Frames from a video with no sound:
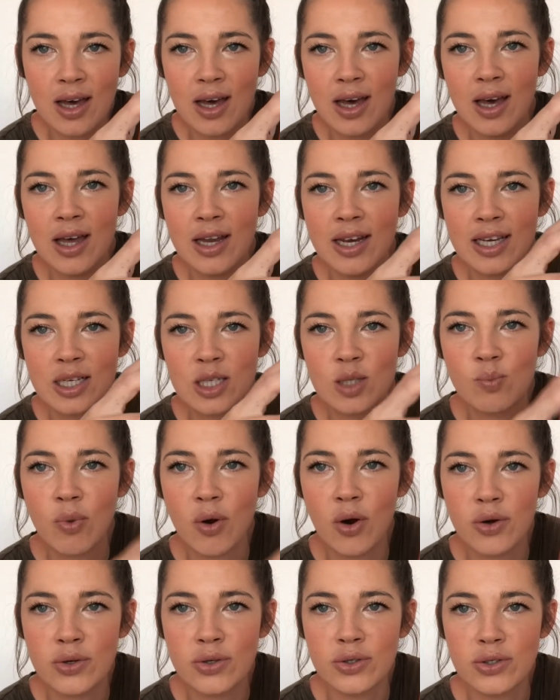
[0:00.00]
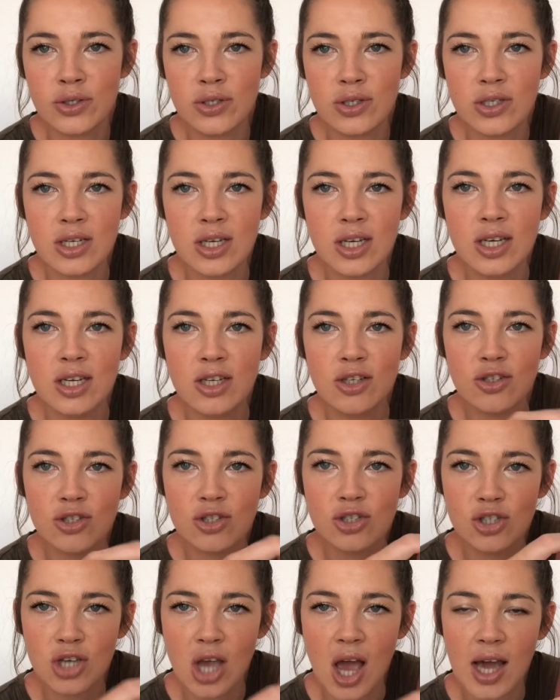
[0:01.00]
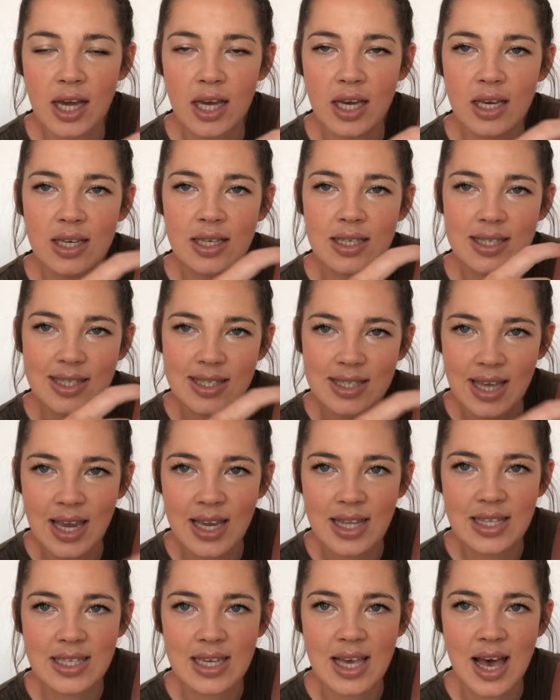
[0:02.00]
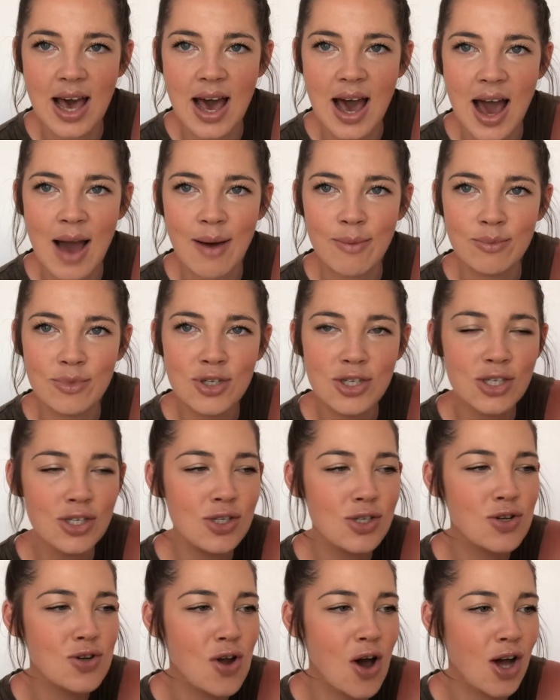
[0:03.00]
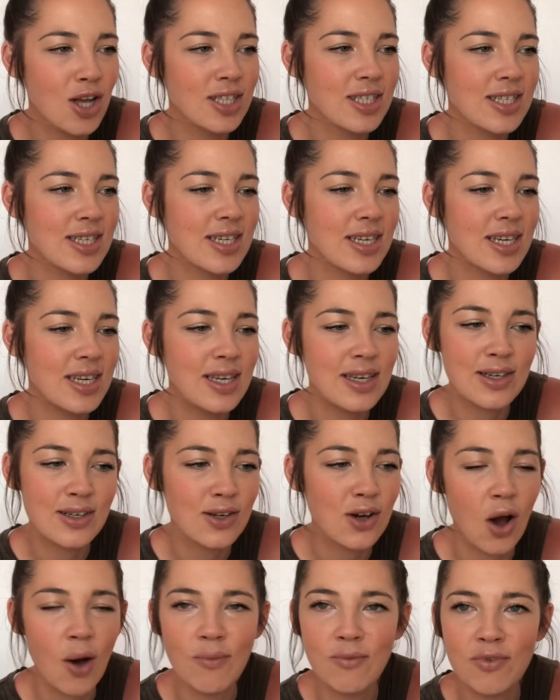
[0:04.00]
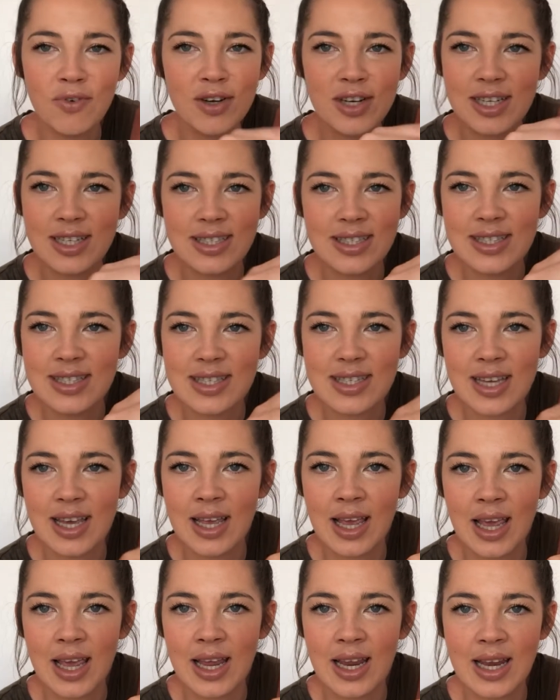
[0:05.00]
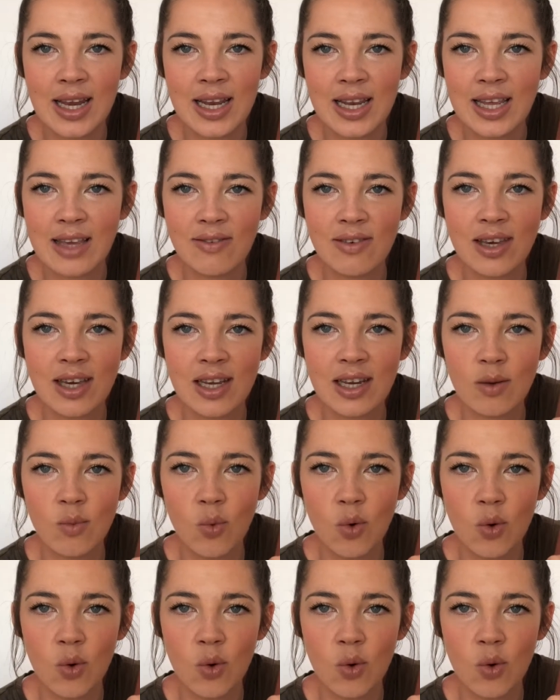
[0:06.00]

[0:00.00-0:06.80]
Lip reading: an exposed chunk center, I'm just not confident in leaving it in